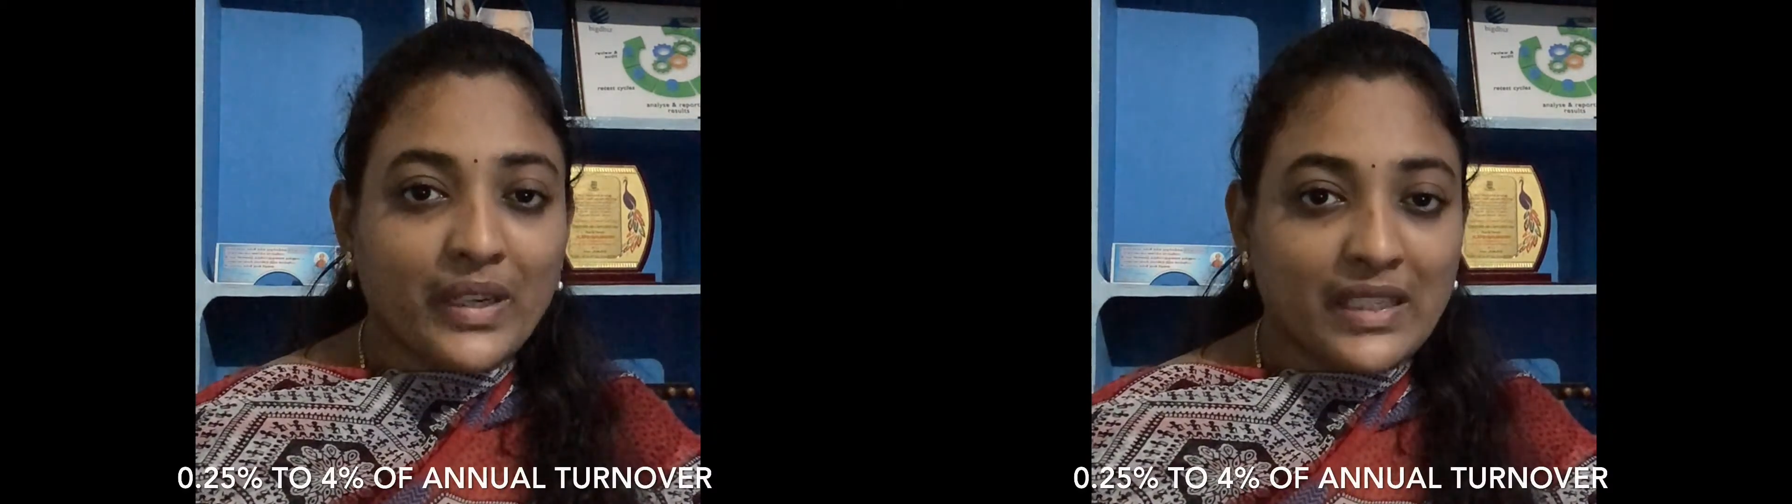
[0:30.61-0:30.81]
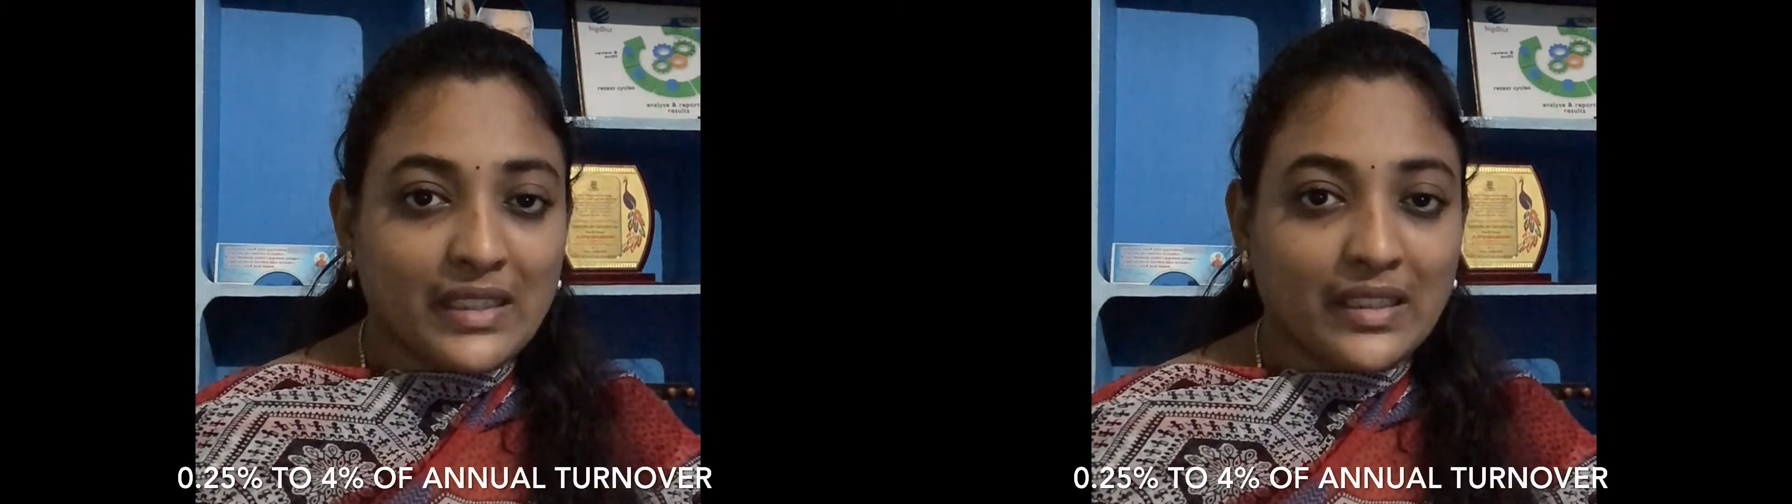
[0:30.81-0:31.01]

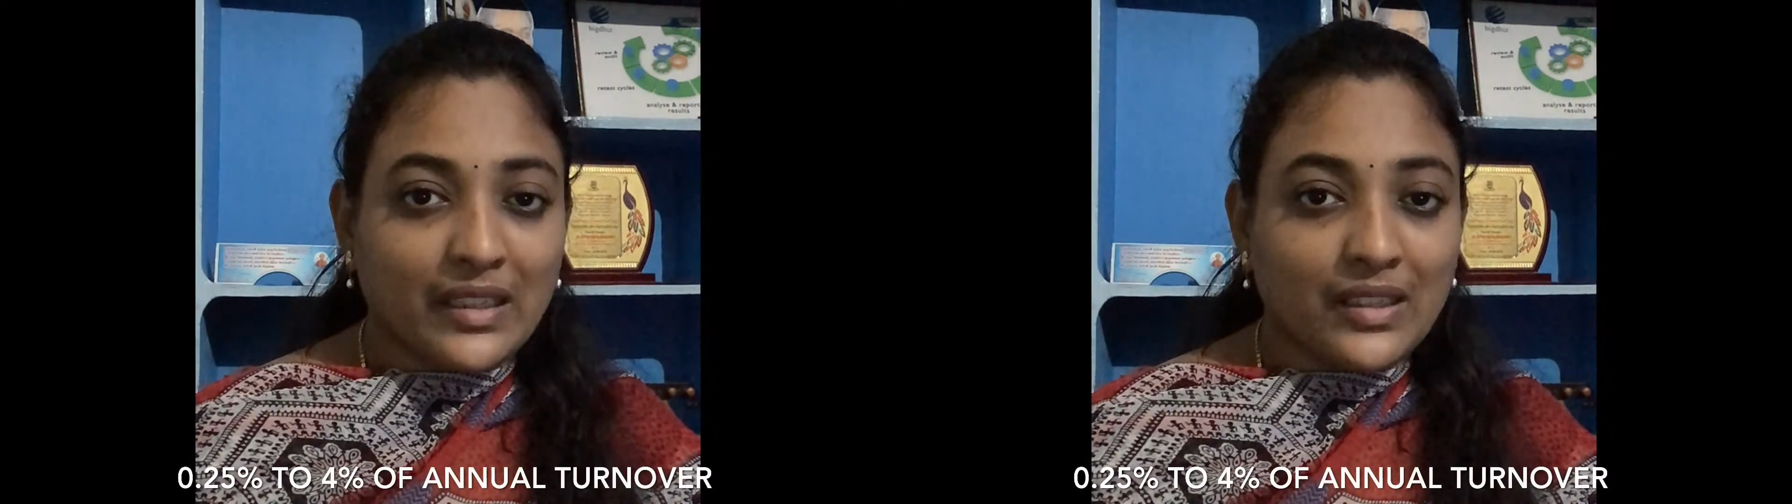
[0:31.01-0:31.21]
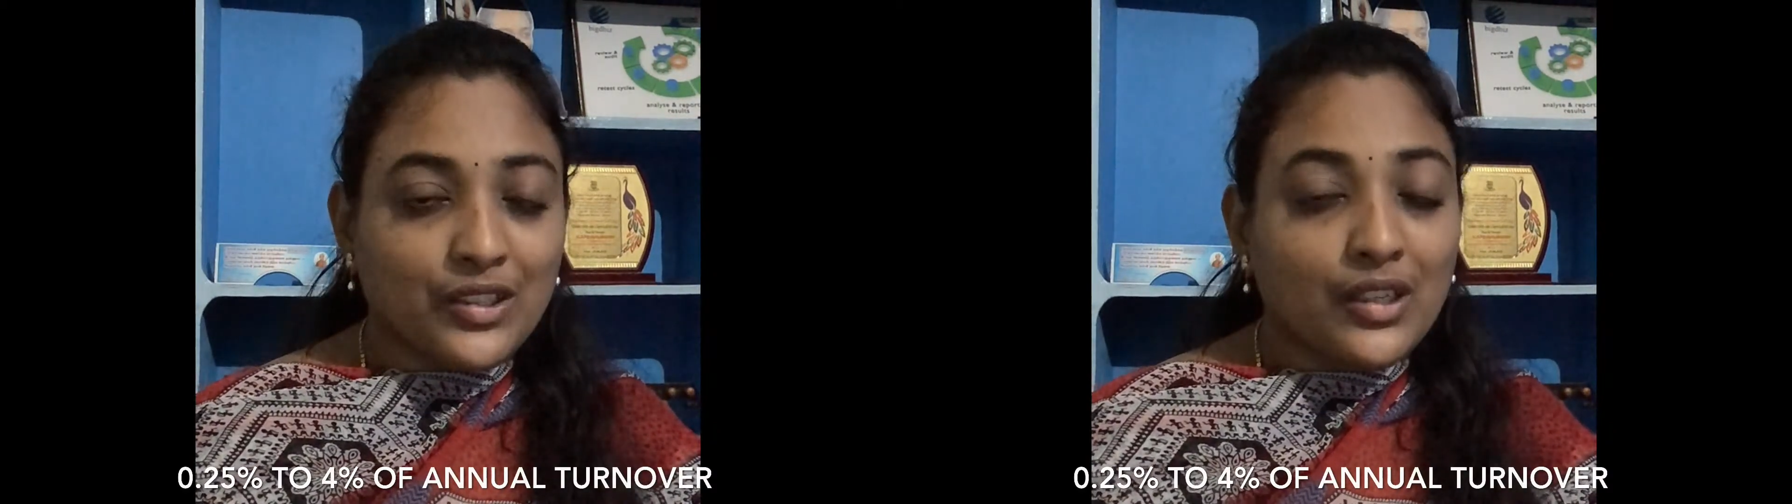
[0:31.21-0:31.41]
percent
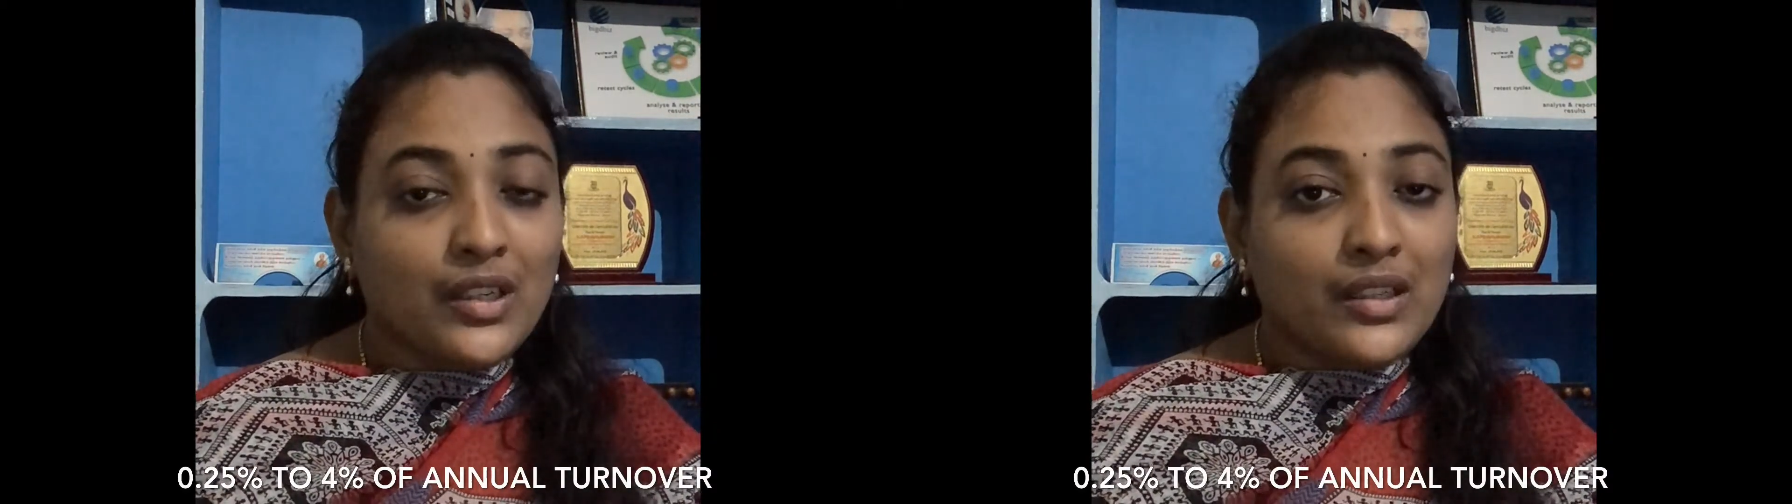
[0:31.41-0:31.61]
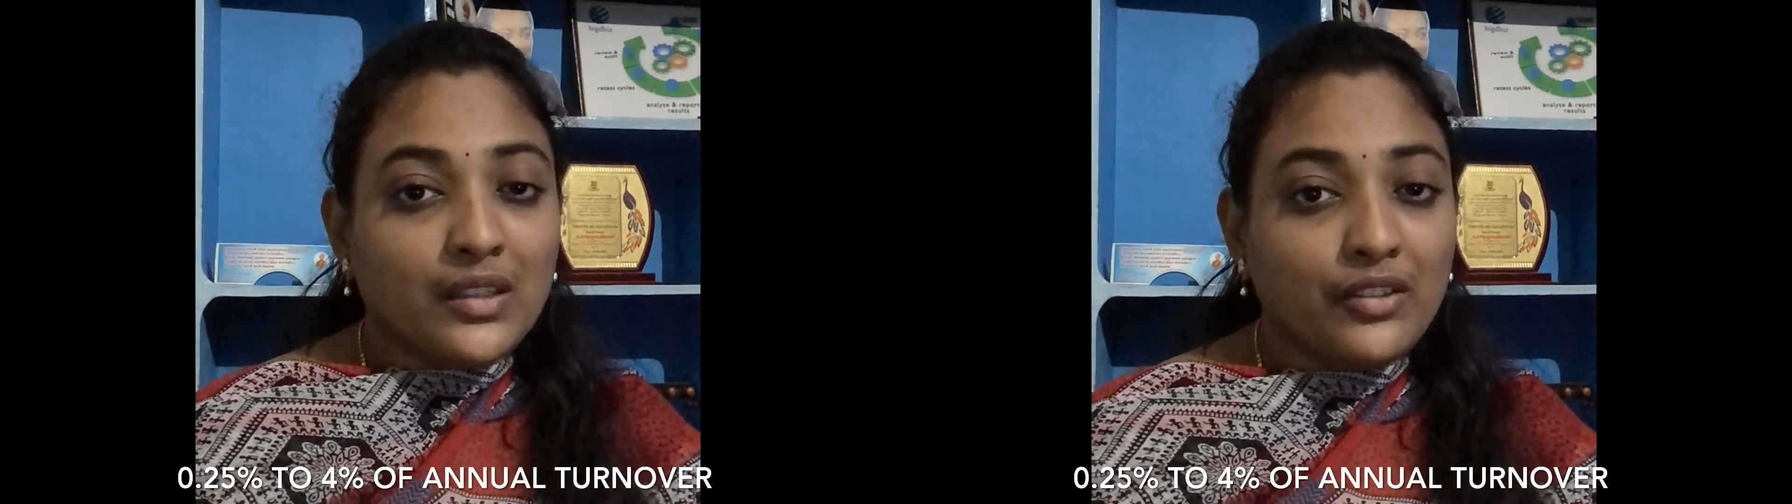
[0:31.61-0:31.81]

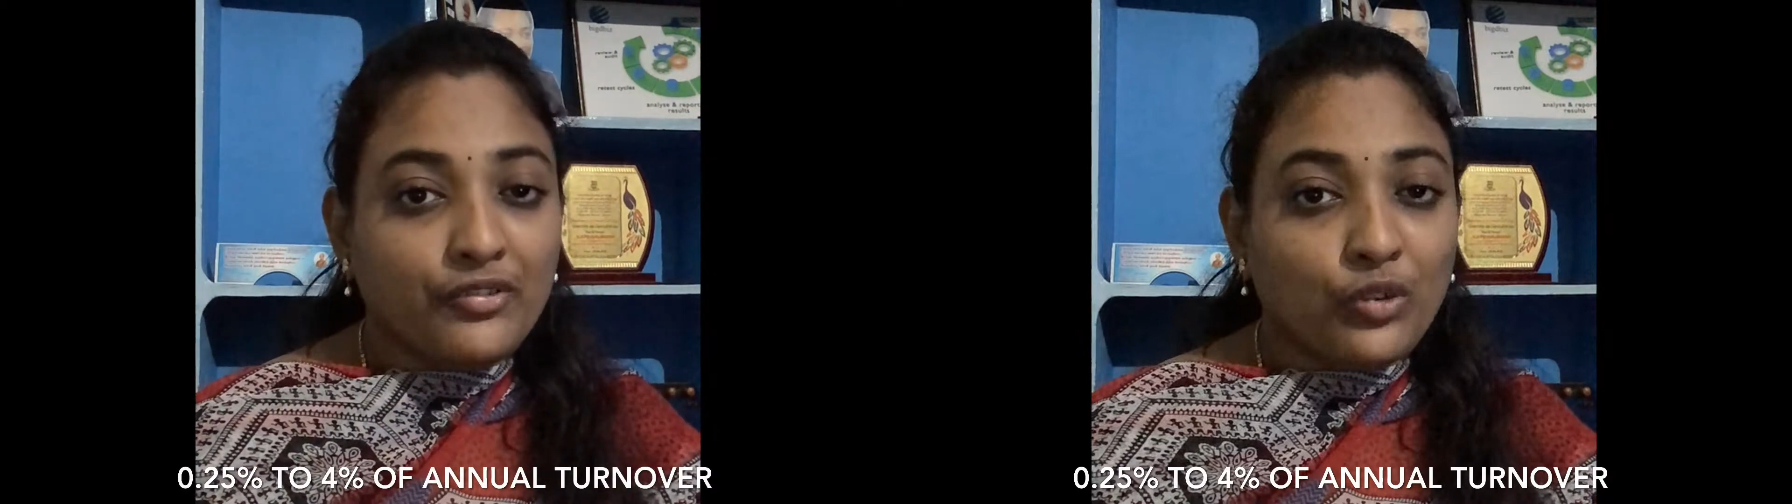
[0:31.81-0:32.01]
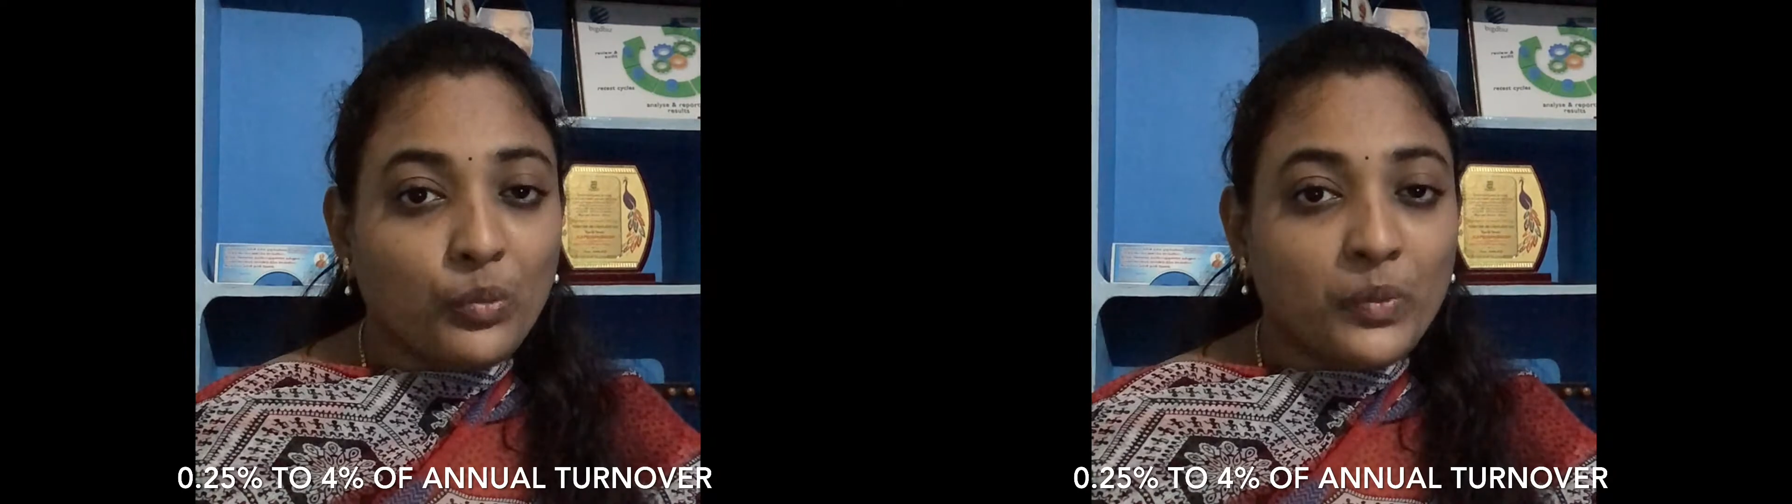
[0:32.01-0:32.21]
till
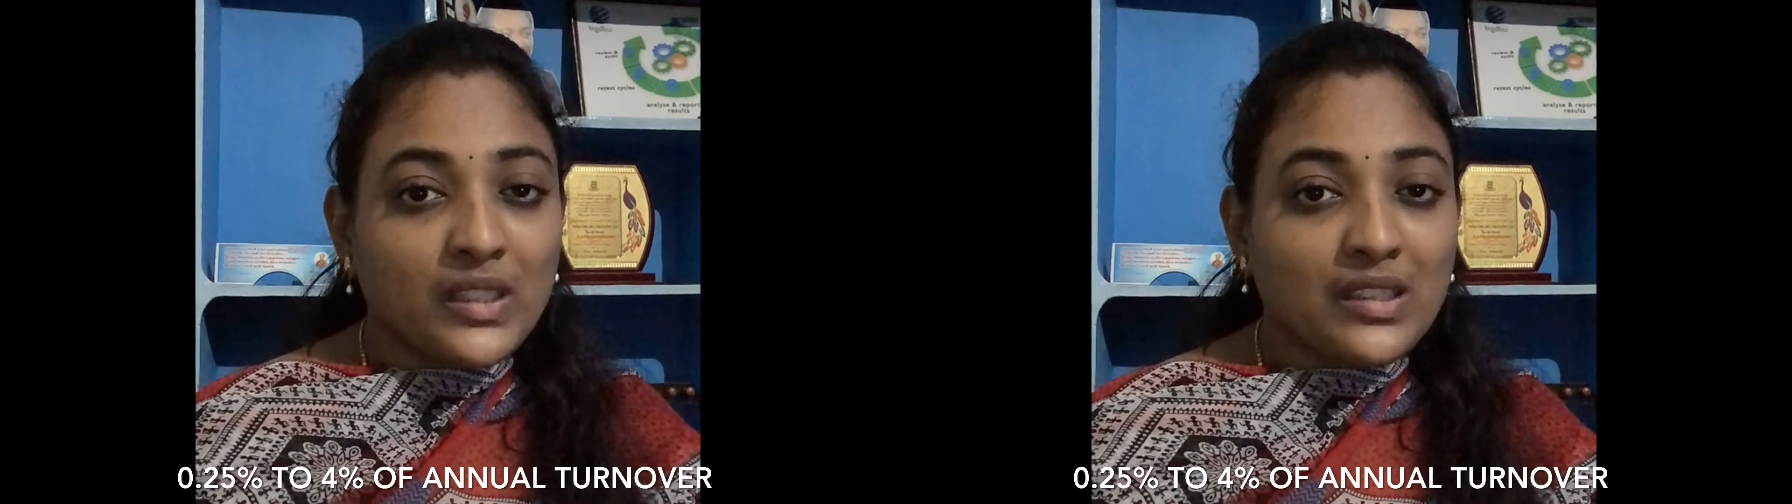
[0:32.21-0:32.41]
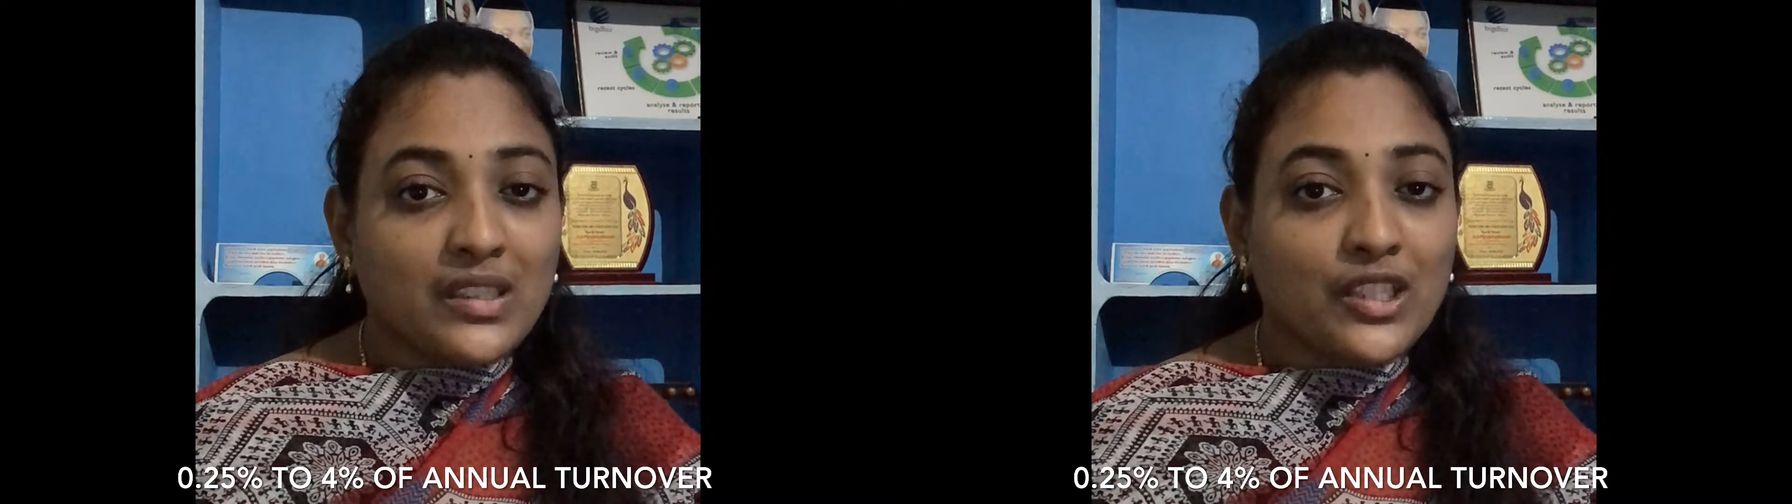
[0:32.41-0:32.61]
four
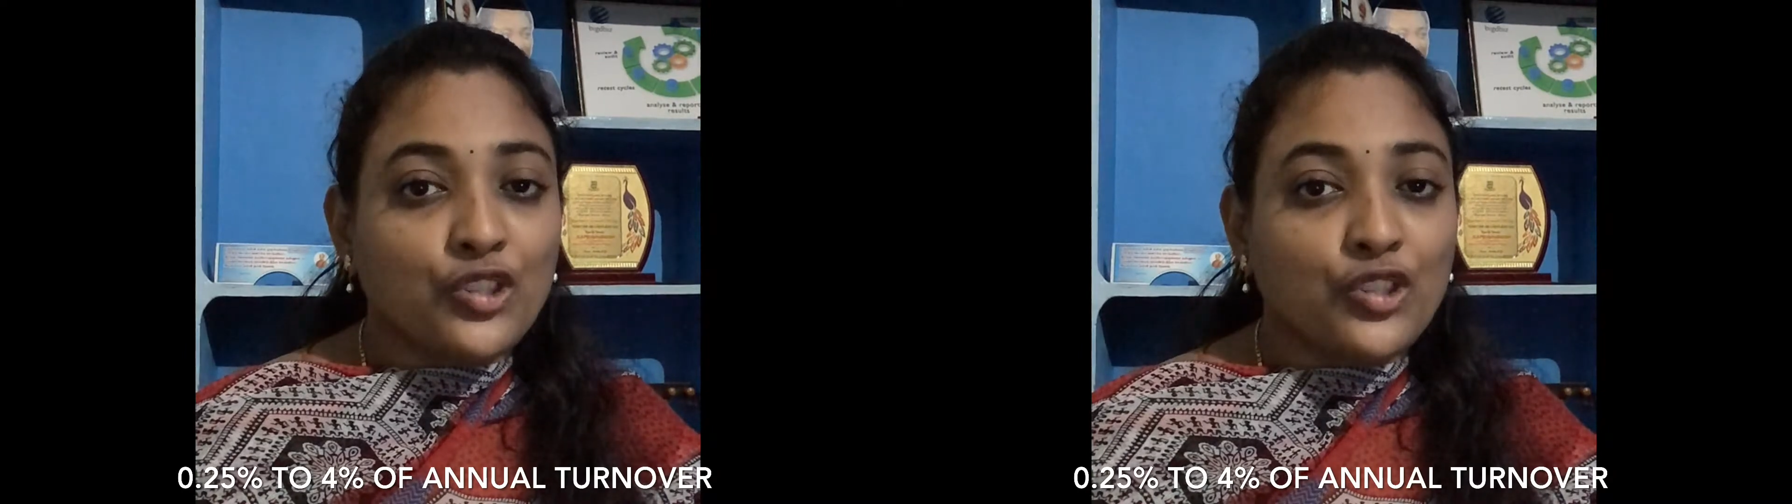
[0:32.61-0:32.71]
percent